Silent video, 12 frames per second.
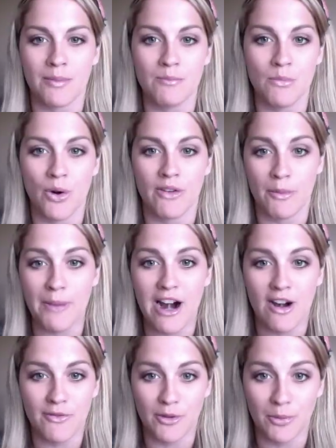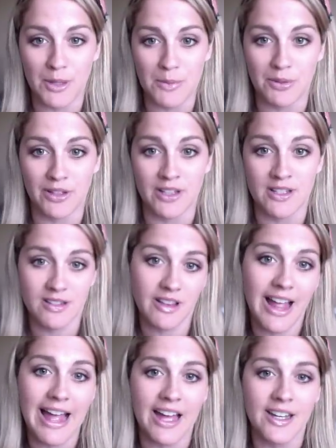more of a powerful people in this
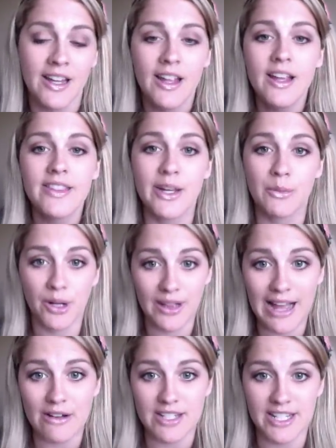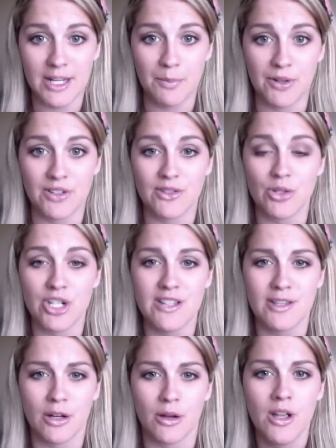clan, they were allowed to keep her. So she's
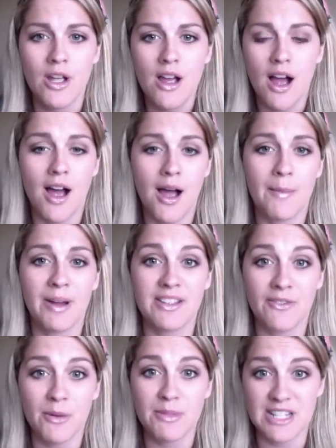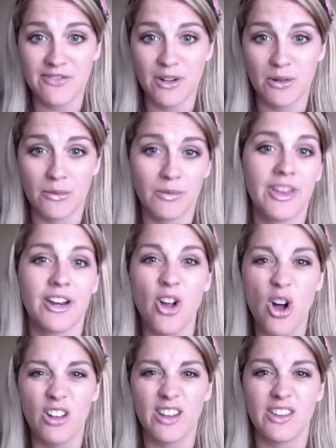from a different, they
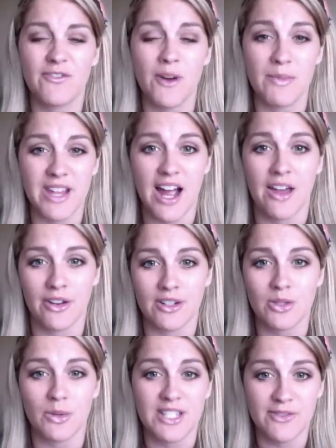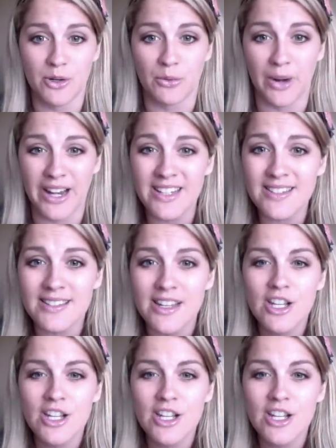call it from the other, so a different race.